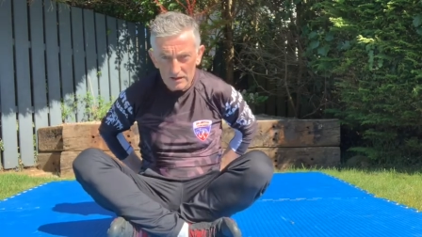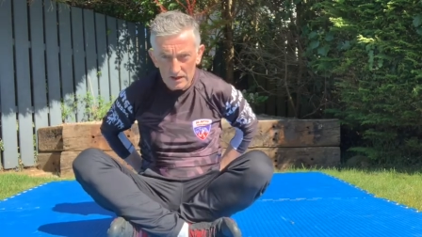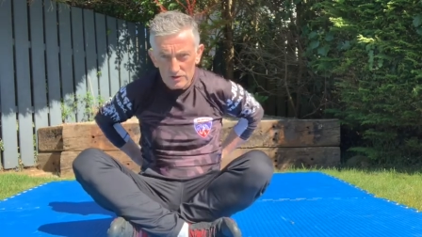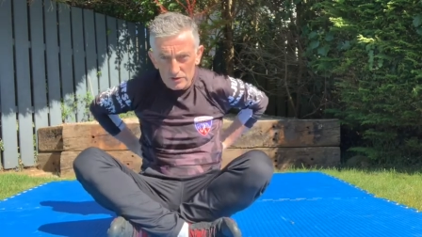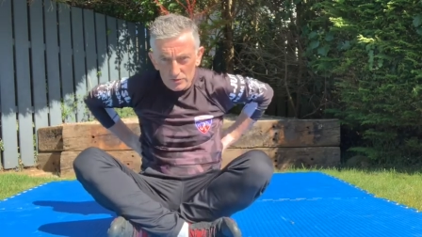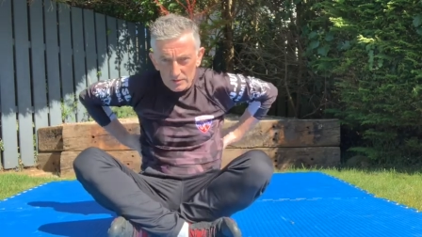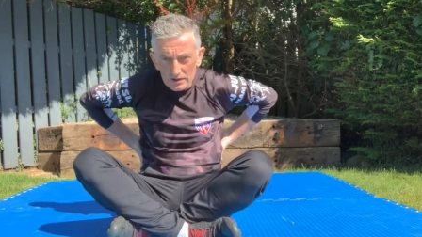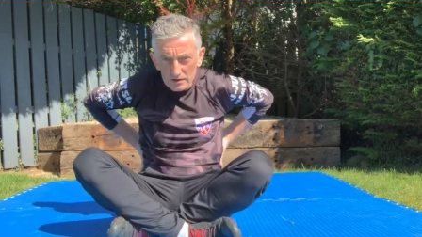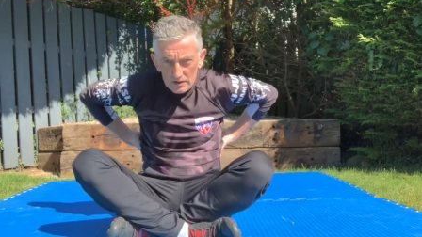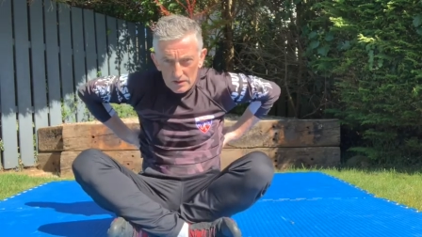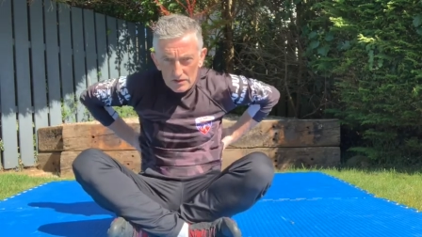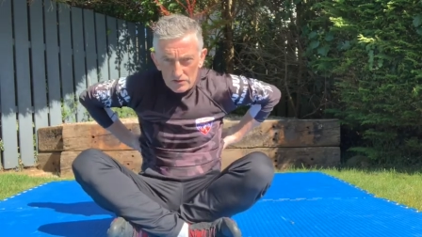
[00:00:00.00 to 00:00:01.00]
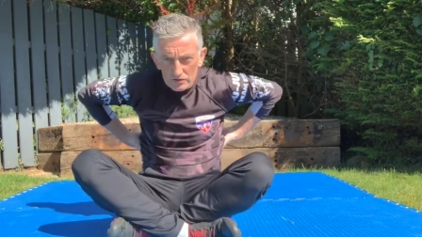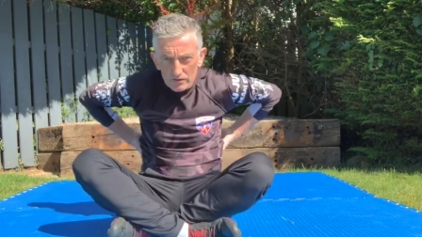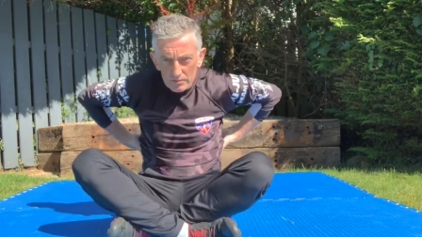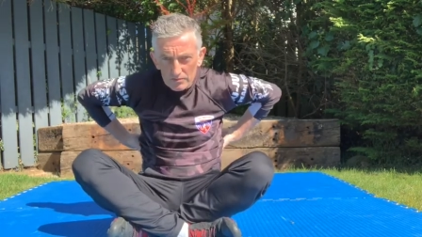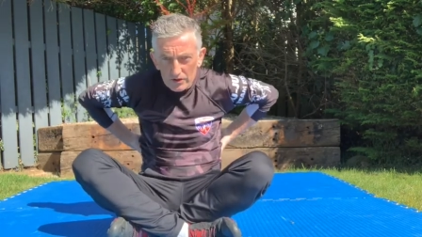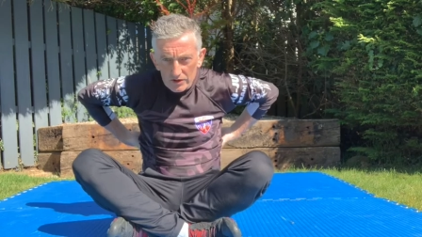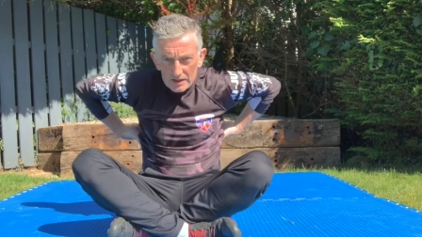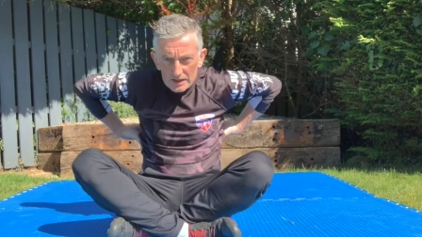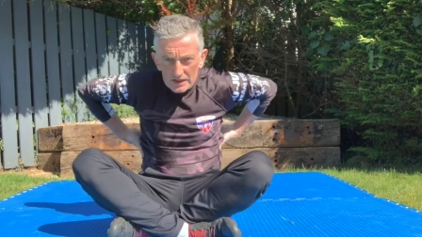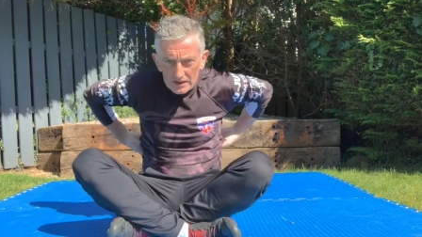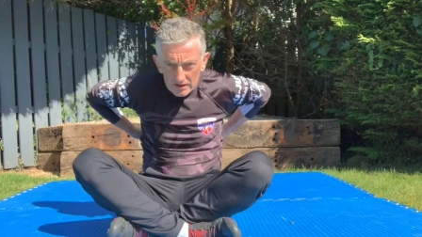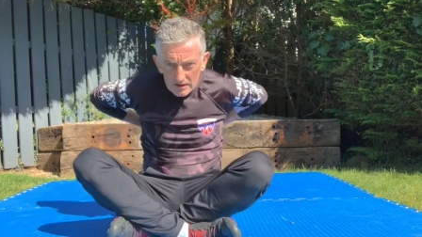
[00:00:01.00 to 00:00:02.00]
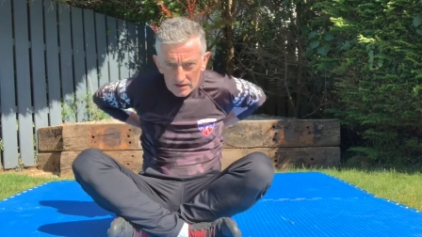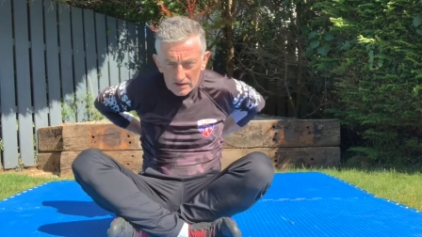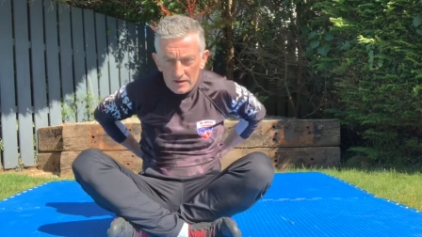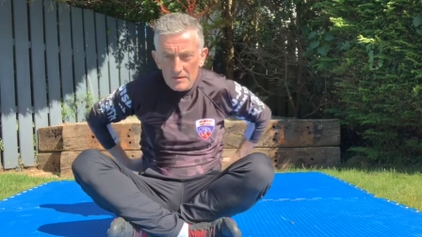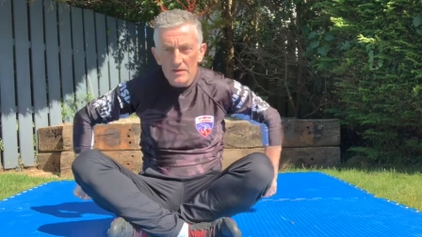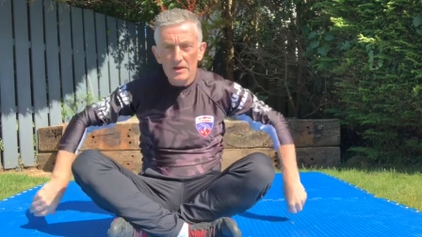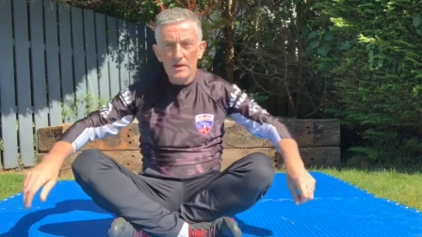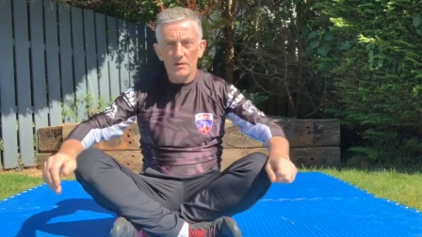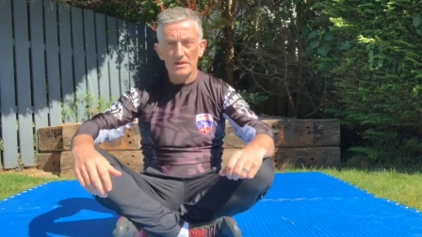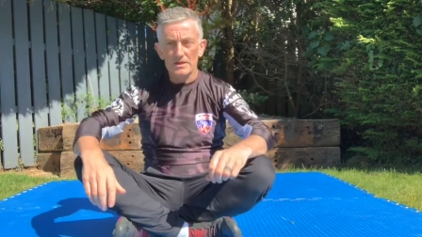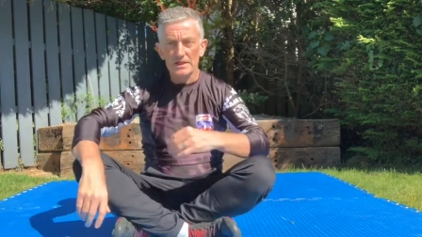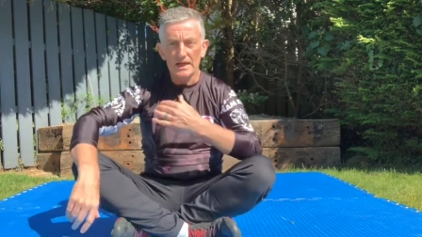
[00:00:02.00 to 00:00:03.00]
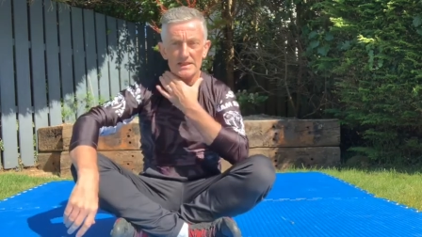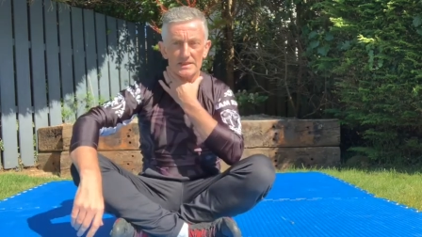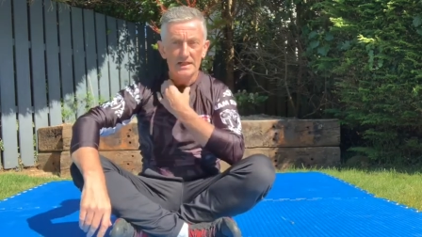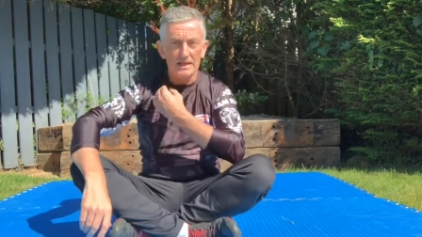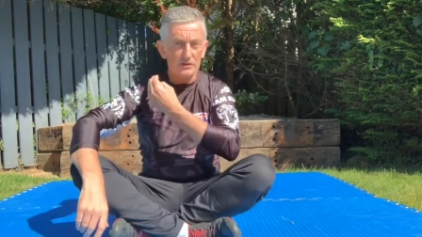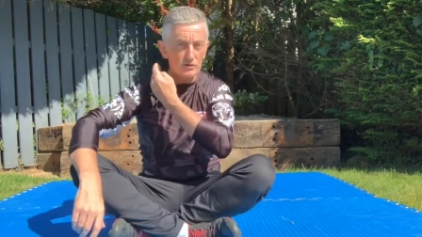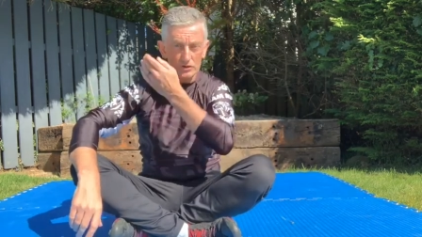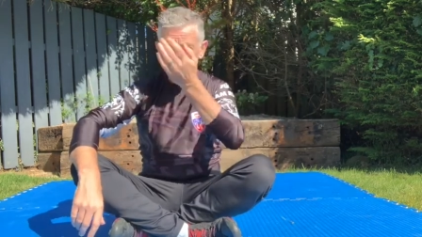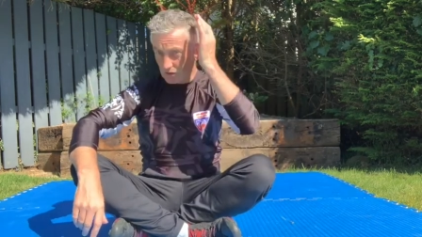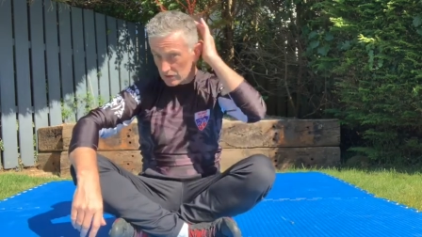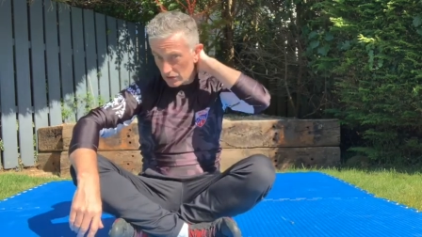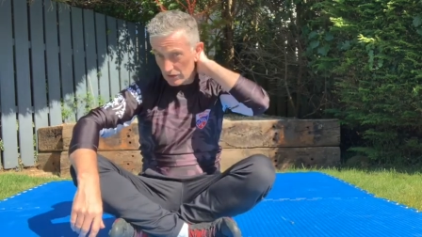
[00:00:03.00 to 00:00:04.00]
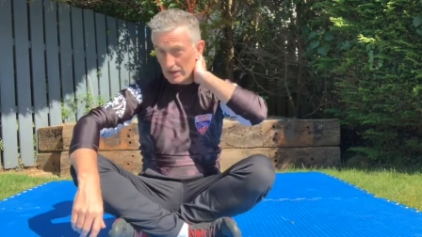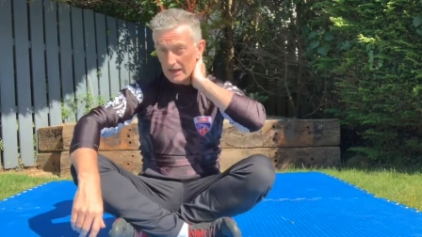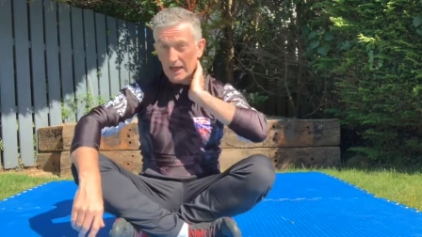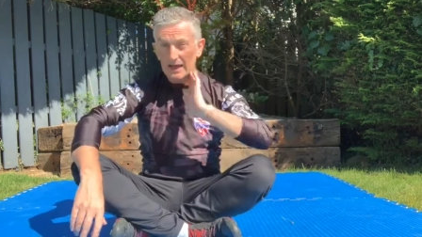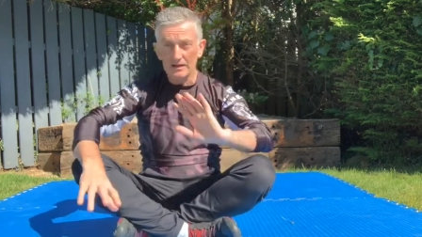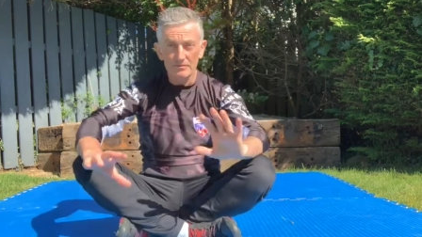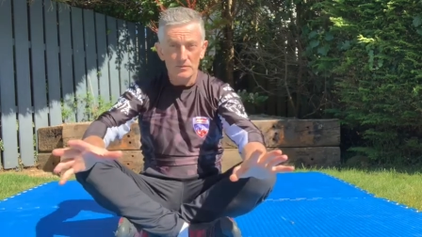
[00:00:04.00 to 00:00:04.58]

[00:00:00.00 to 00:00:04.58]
it should be sort of up around here, up at the sides, and also on the neck.